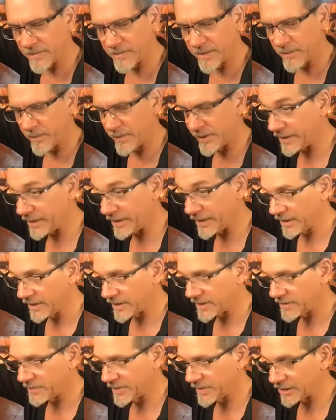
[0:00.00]
May we
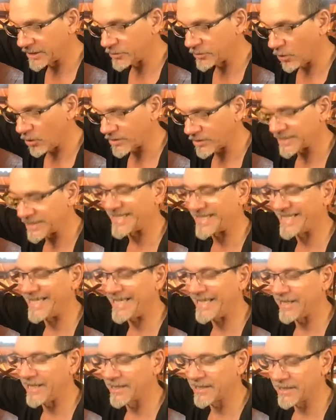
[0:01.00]
begin to all
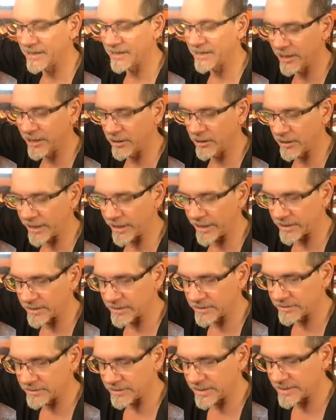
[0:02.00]
see clearly
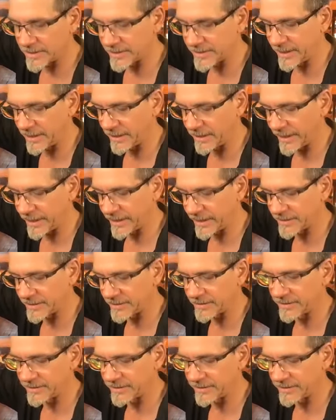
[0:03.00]
as daylight.